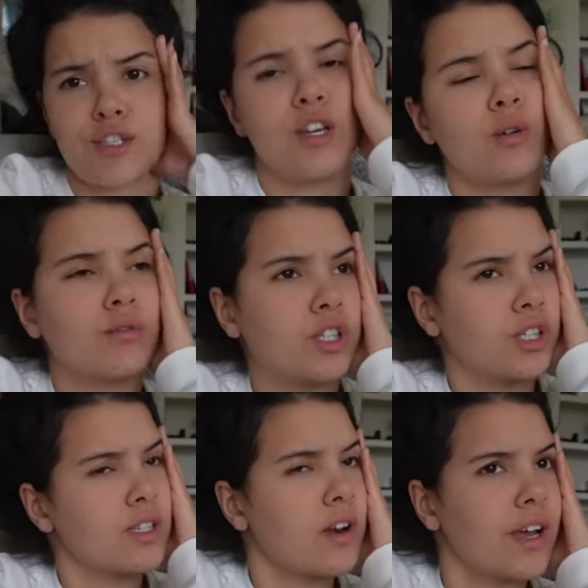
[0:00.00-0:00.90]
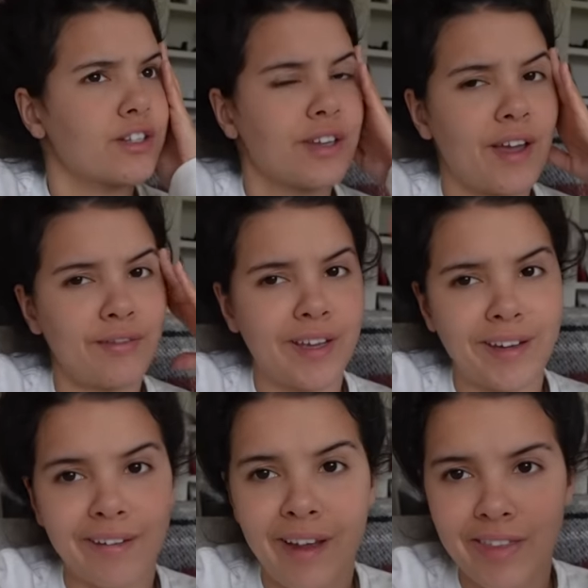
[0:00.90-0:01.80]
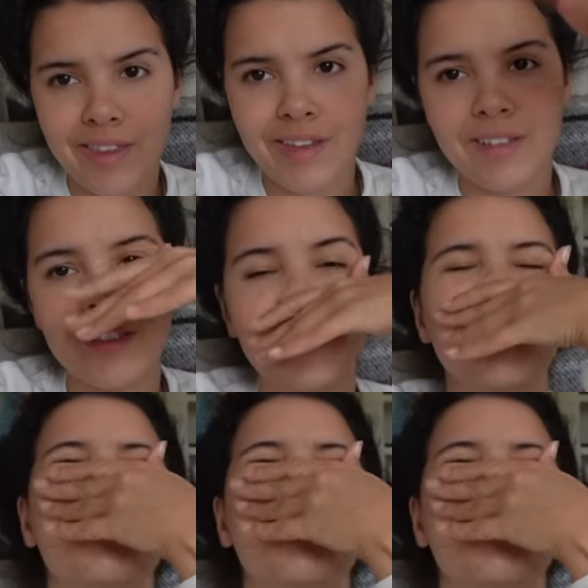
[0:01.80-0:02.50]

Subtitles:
So, turns out I actually have like nothing to do